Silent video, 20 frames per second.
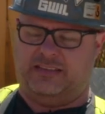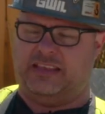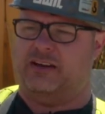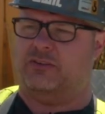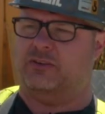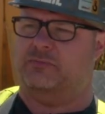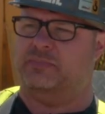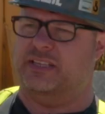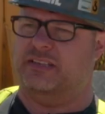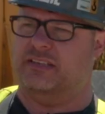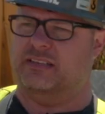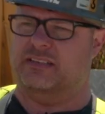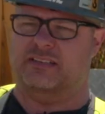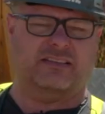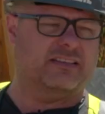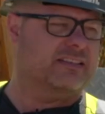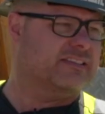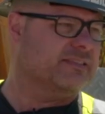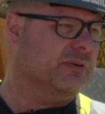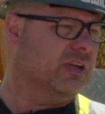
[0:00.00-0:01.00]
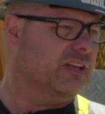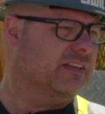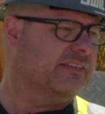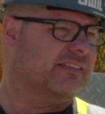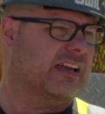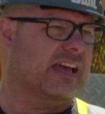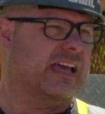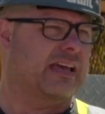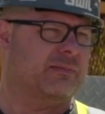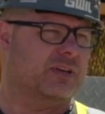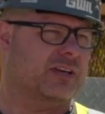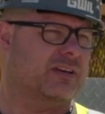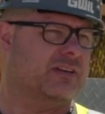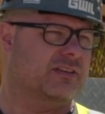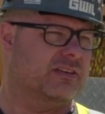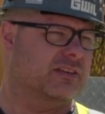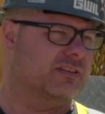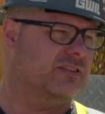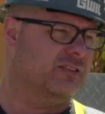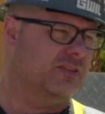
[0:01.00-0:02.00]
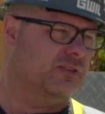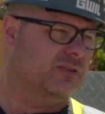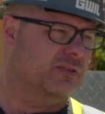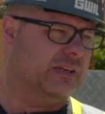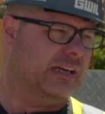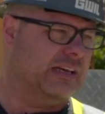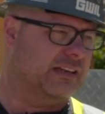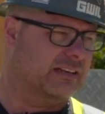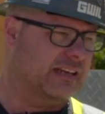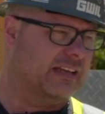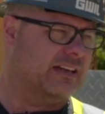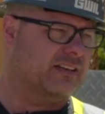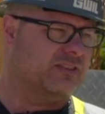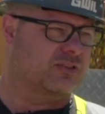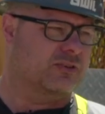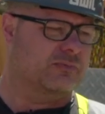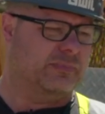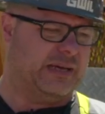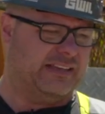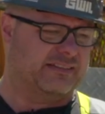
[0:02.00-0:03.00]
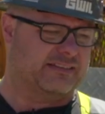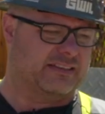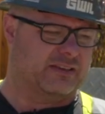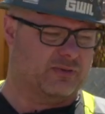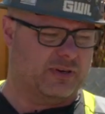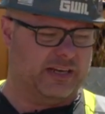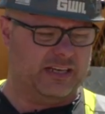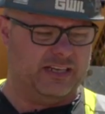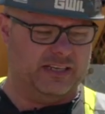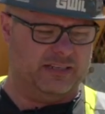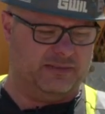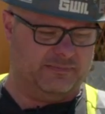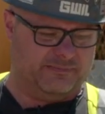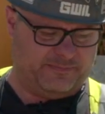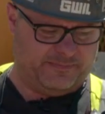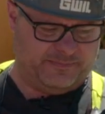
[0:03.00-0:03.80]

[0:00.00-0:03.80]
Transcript: would be the smallest diameter you could do and get a true basket rating.